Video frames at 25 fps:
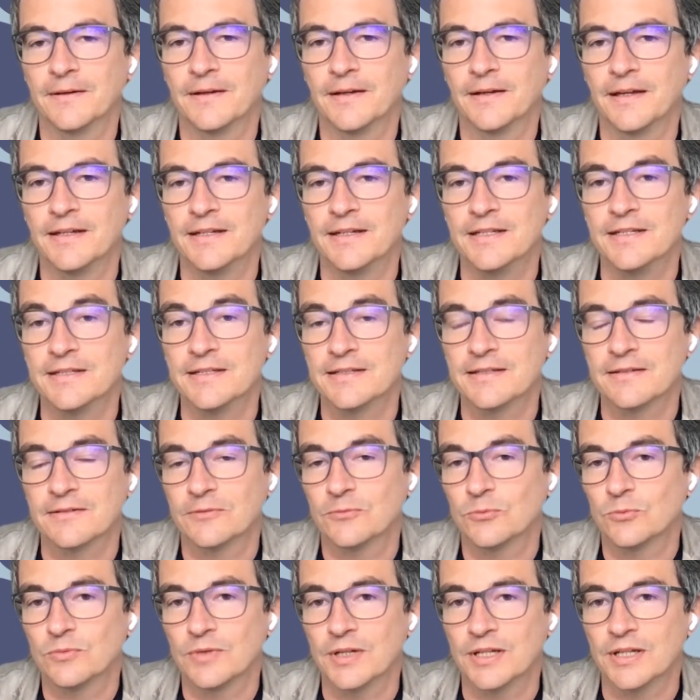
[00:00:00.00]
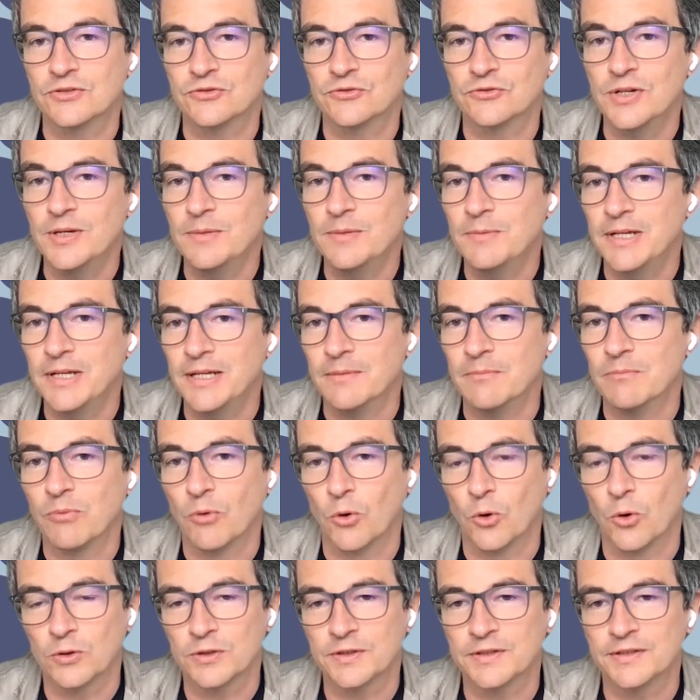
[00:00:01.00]
and is extremely
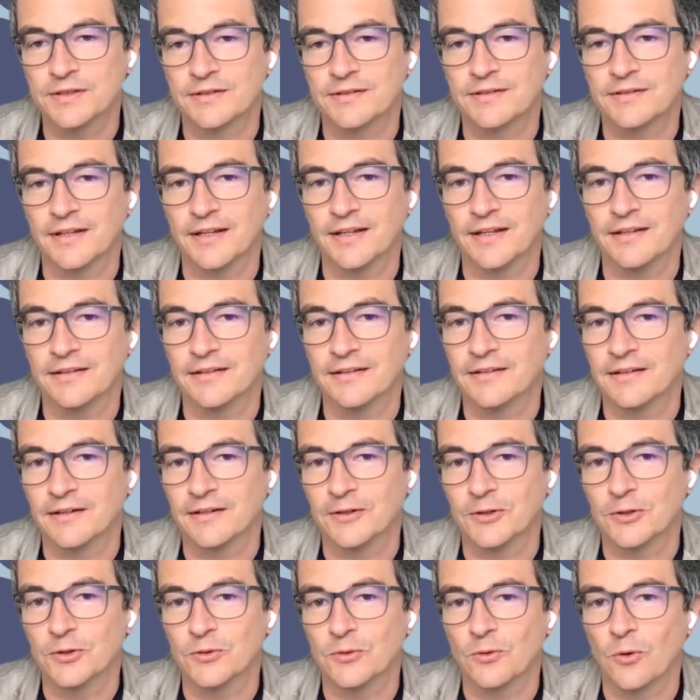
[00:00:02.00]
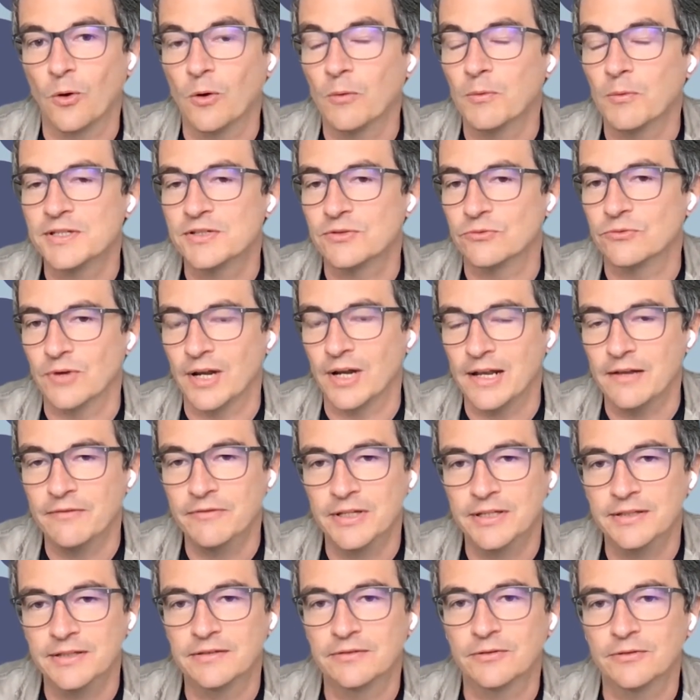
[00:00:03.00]
important and always
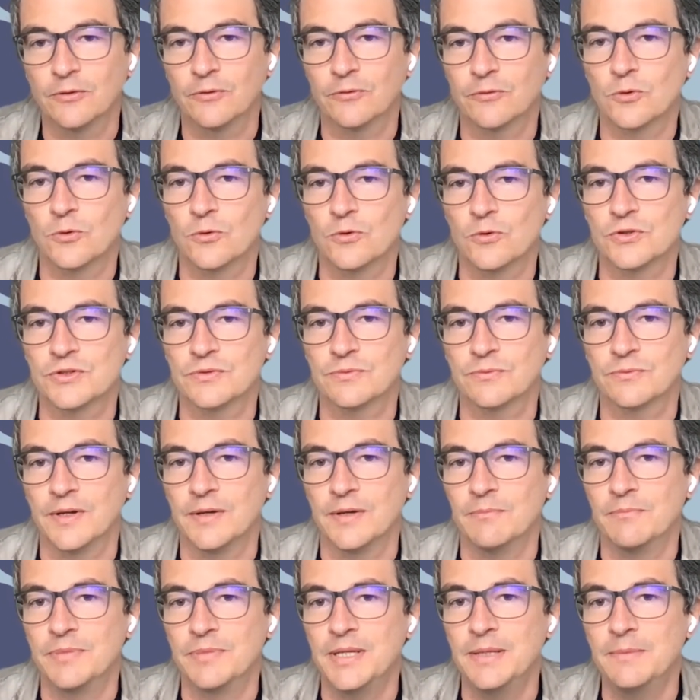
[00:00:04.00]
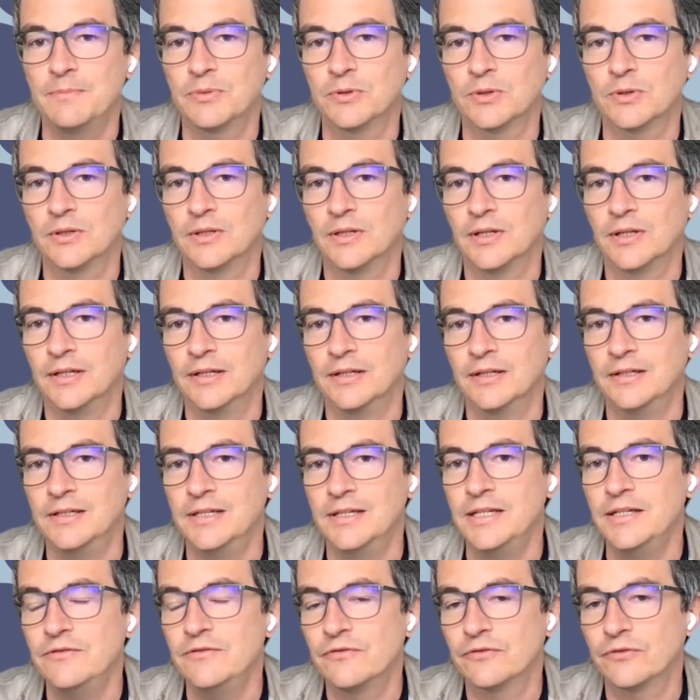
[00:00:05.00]
relevant, of course, when people
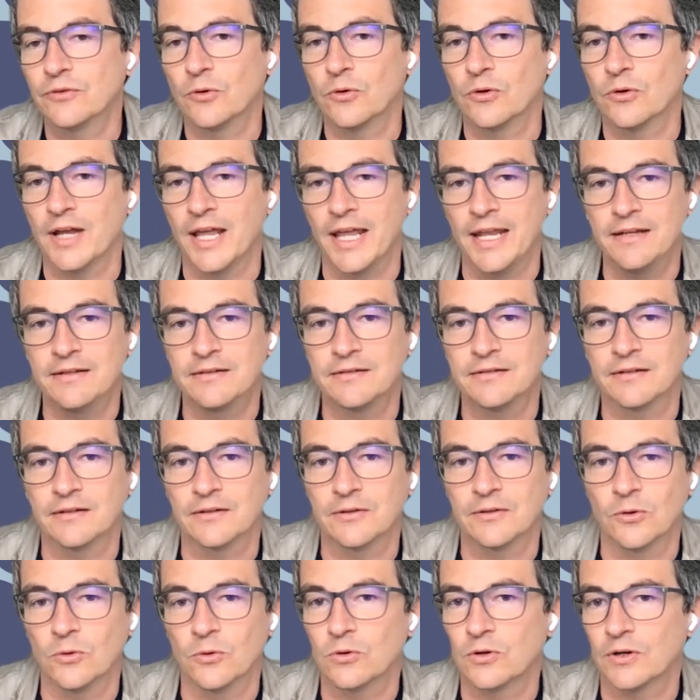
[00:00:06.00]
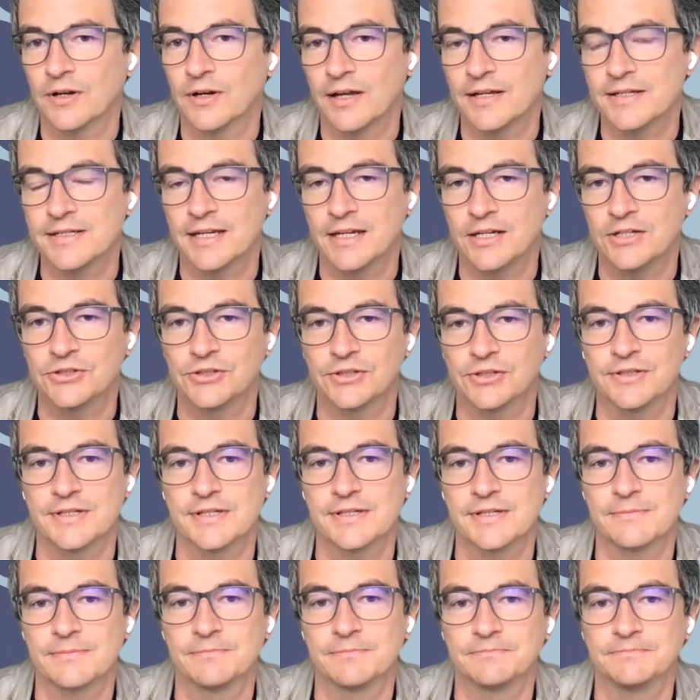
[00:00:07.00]
leave or enter
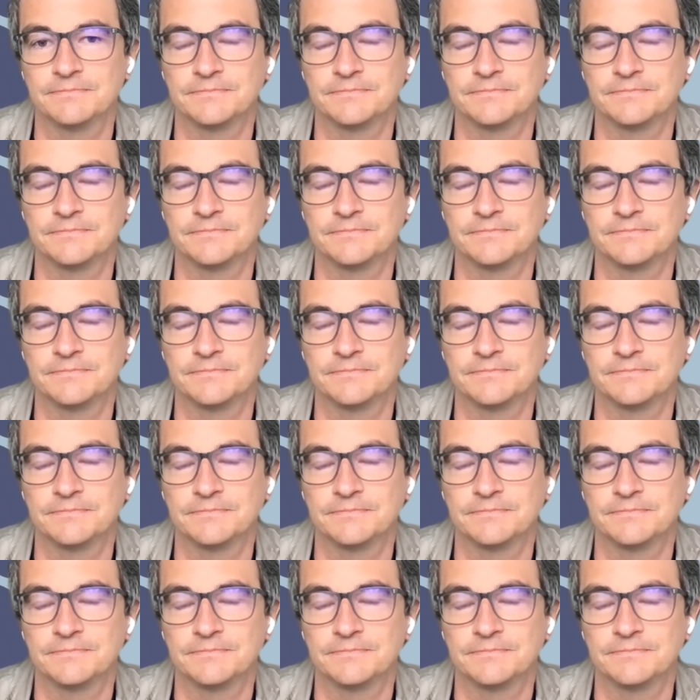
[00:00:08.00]
organizations.